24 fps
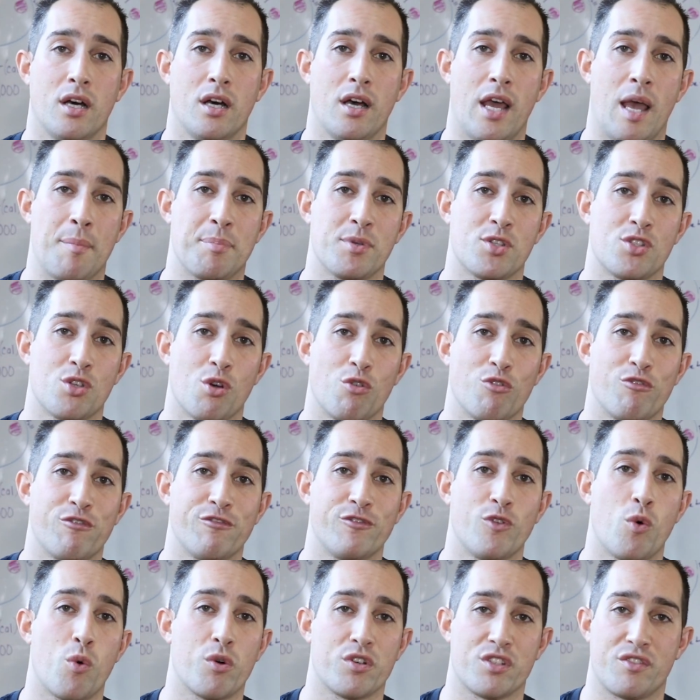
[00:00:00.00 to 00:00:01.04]
episode
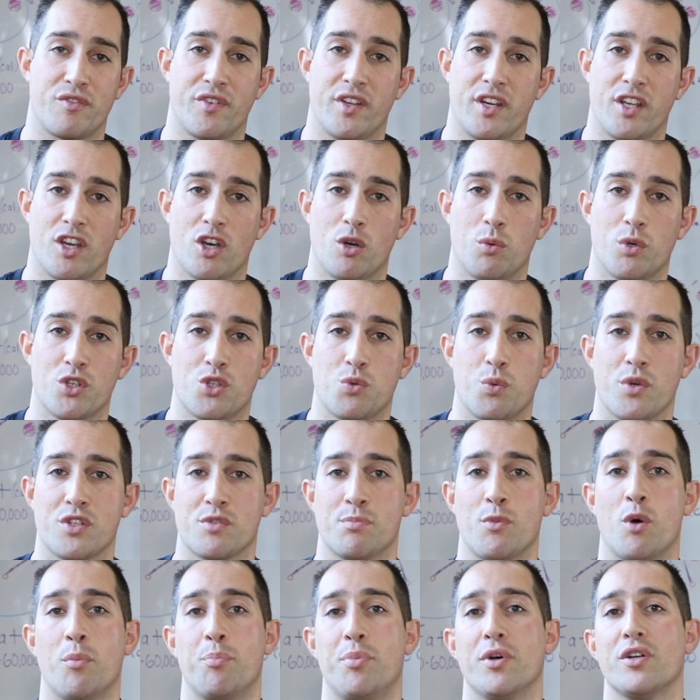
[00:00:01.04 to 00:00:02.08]
4's video, which was
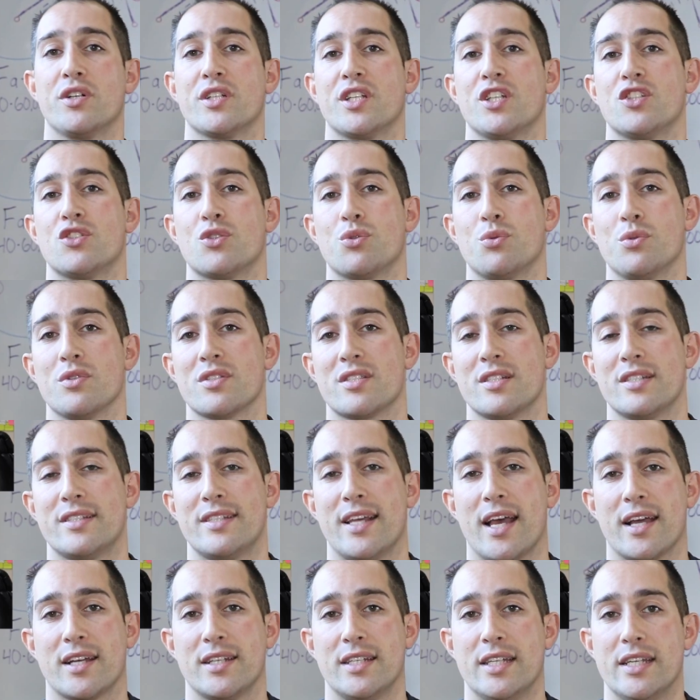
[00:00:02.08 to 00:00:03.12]
mobility tools and
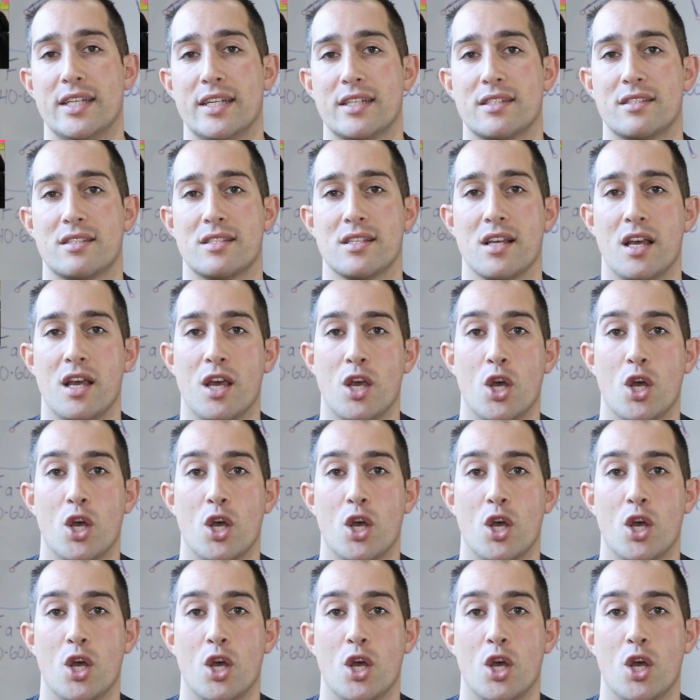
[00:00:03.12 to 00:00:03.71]
techniques.